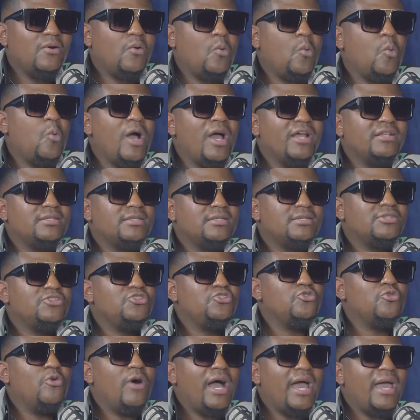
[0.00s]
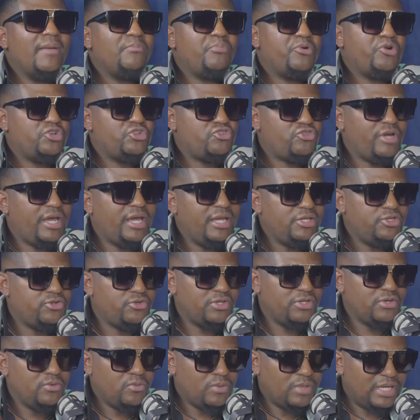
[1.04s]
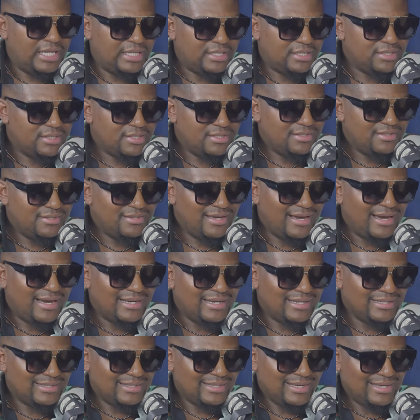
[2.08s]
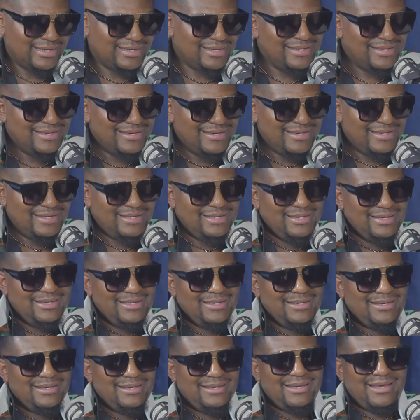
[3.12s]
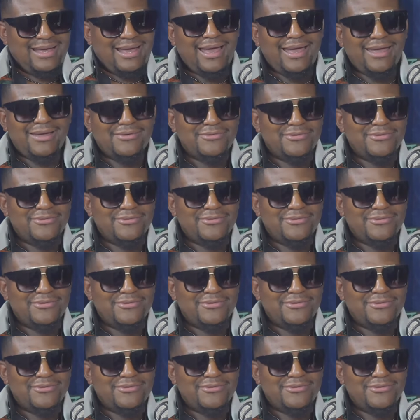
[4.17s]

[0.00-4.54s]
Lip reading: what do I portray to the world? You understand? Hey,